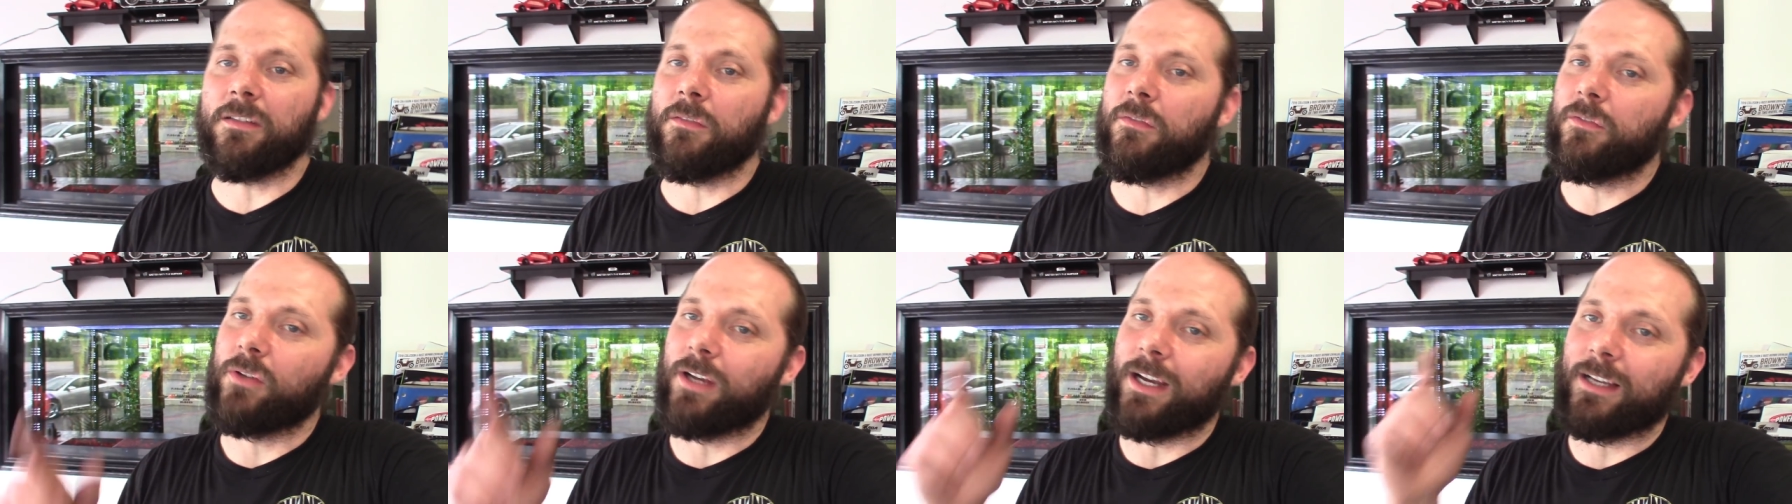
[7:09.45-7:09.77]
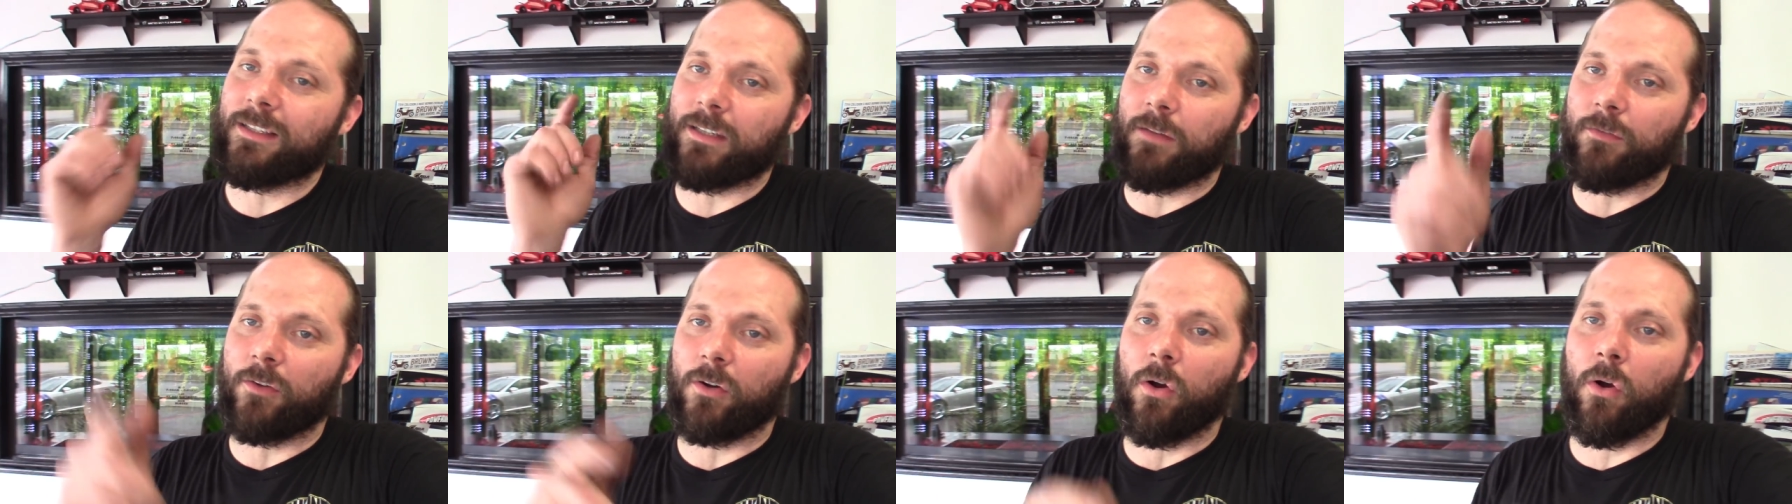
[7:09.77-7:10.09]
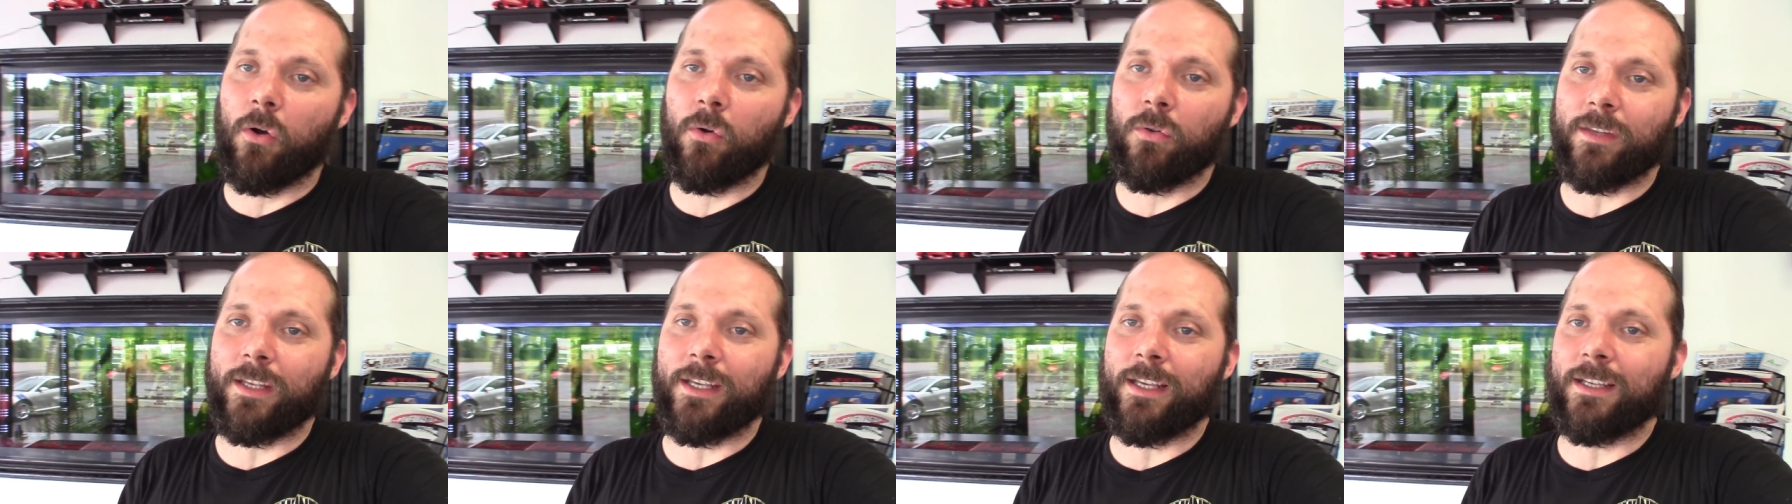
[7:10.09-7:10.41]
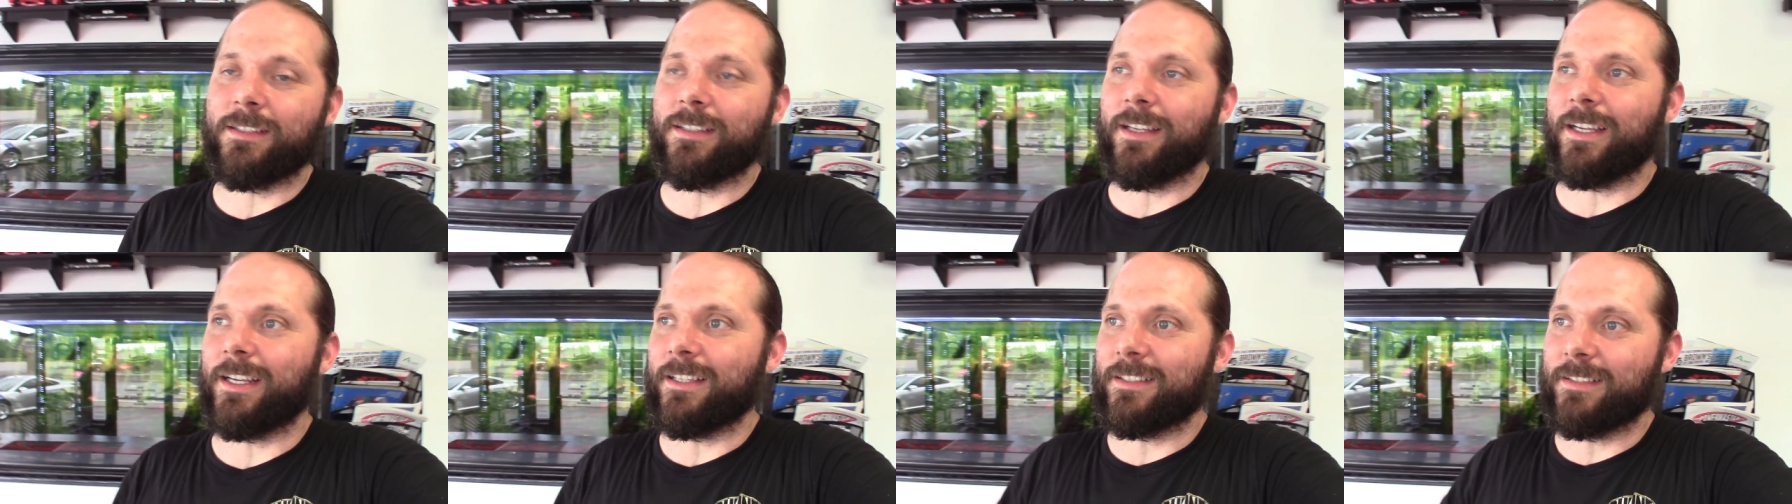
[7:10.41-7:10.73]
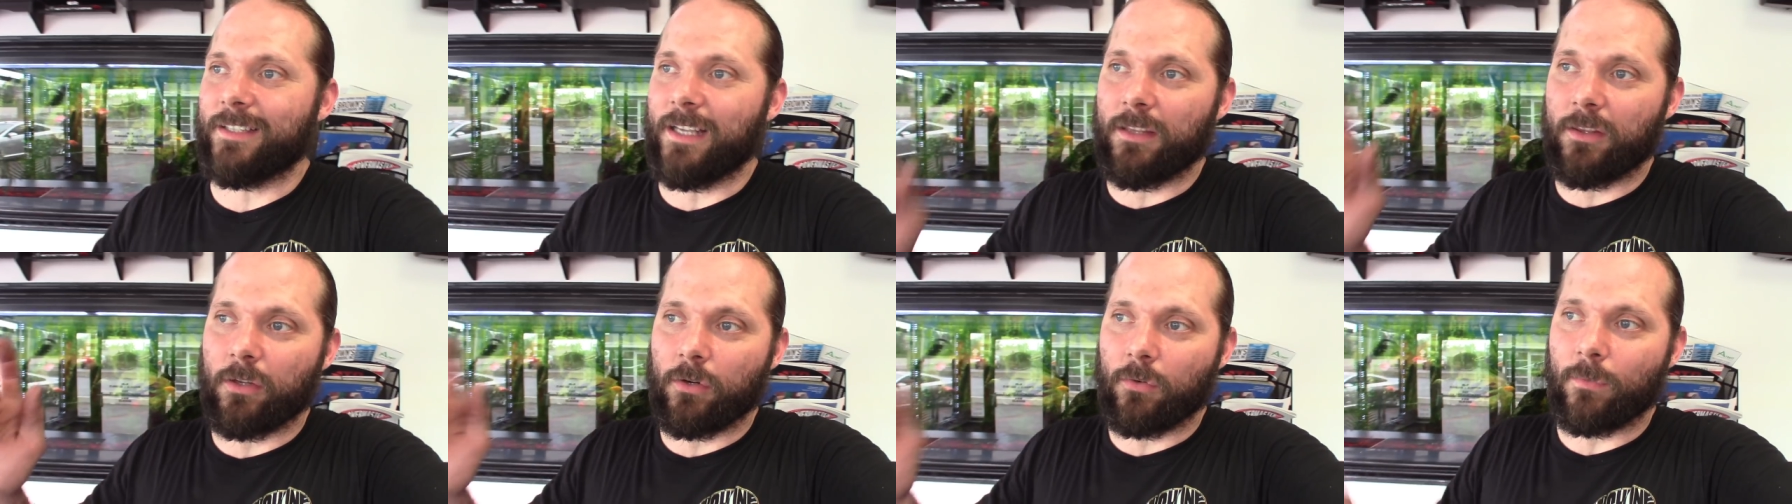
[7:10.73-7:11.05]
If you guys ever own these, like I
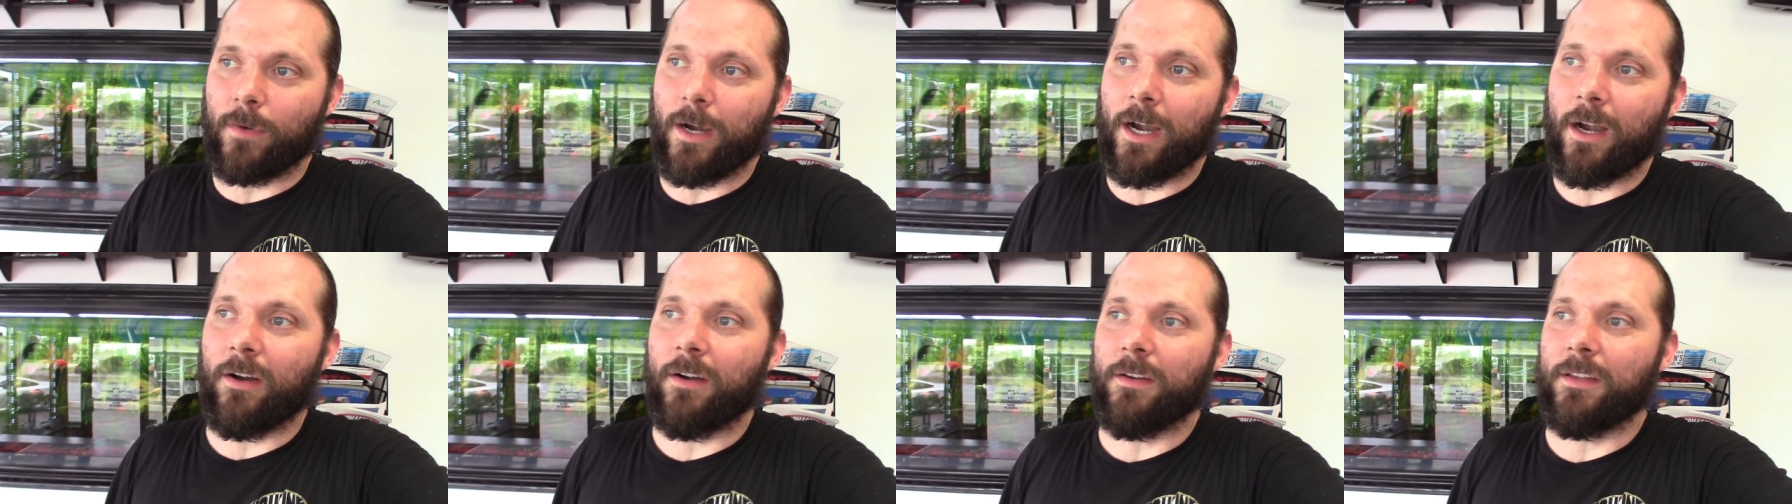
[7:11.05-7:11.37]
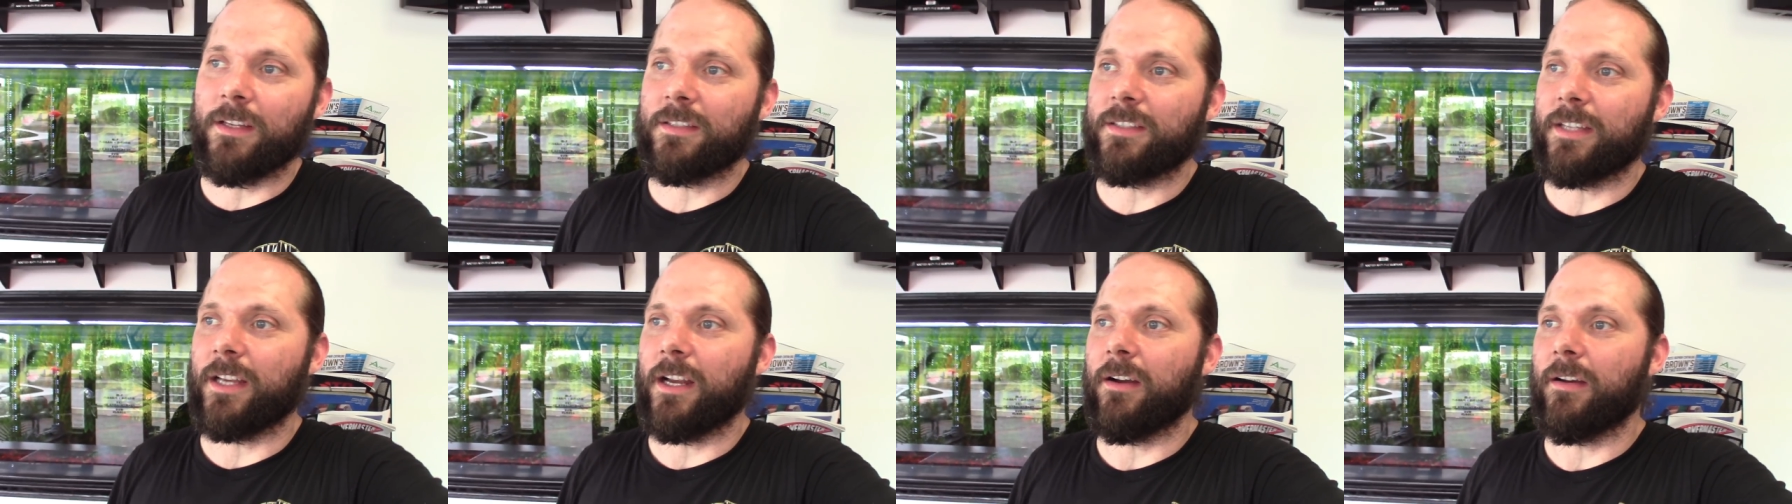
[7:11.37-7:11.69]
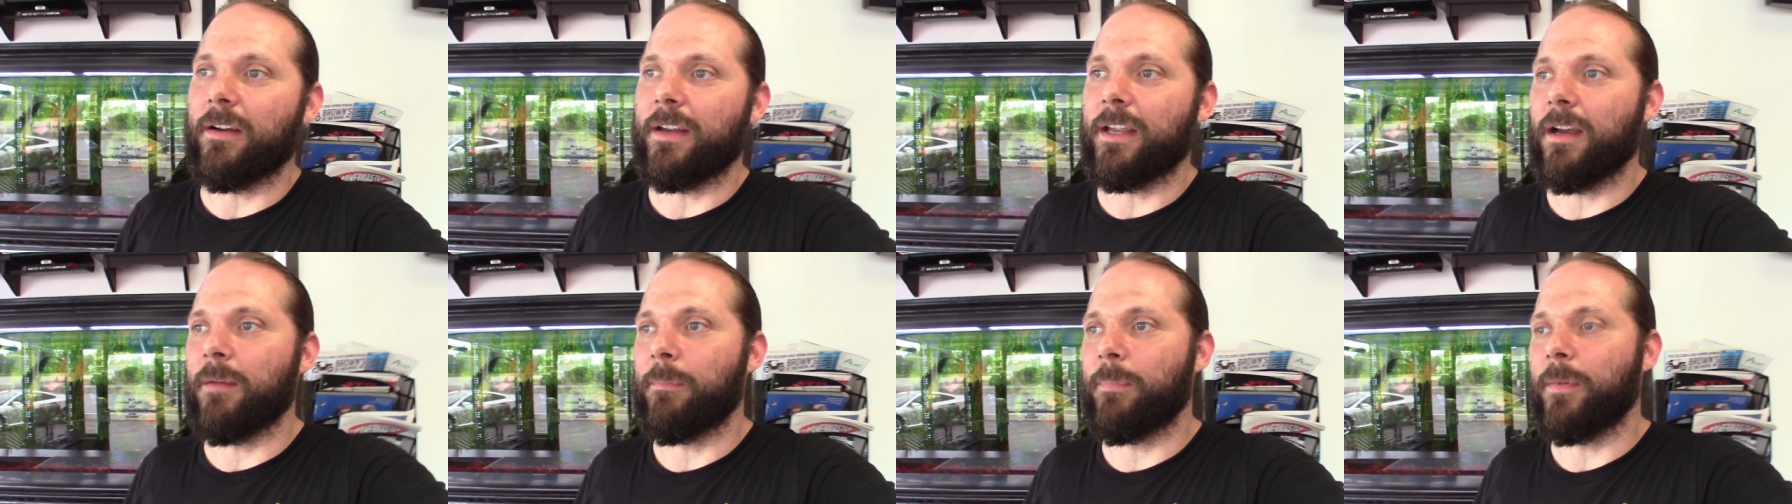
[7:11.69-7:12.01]
said, they're rare in this area.